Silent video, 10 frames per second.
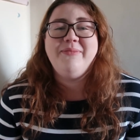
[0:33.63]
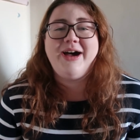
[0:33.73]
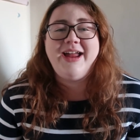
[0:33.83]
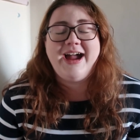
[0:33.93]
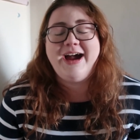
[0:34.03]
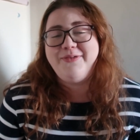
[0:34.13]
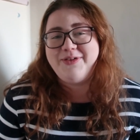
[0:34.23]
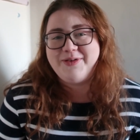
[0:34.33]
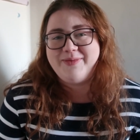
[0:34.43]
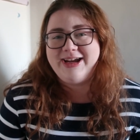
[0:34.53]
but I have
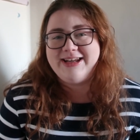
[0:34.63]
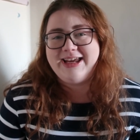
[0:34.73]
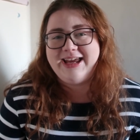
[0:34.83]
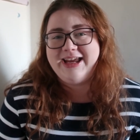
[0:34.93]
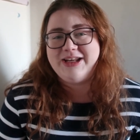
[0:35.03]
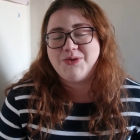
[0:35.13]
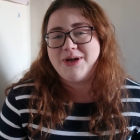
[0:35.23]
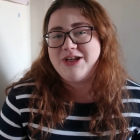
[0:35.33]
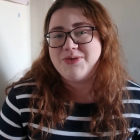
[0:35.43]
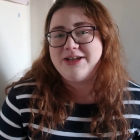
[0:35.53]
still made a
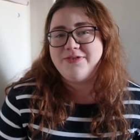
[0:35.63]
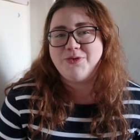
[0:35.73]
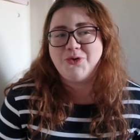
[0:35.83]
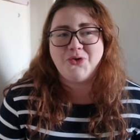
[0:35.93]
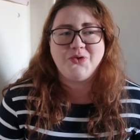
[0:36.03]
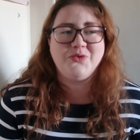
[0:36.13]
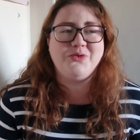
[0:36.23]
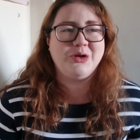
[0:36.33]
2024 sort of